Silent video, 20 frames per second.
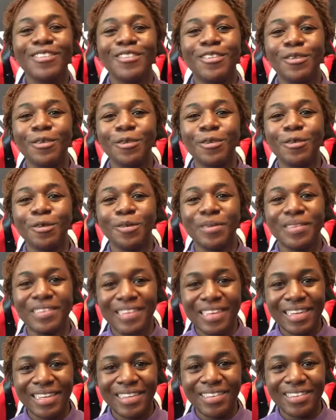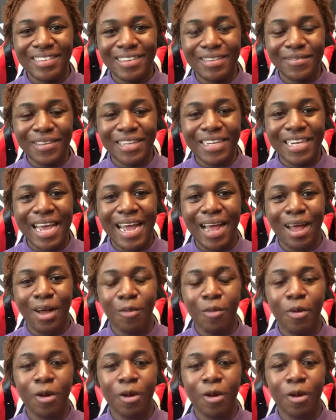to Sin TV Now,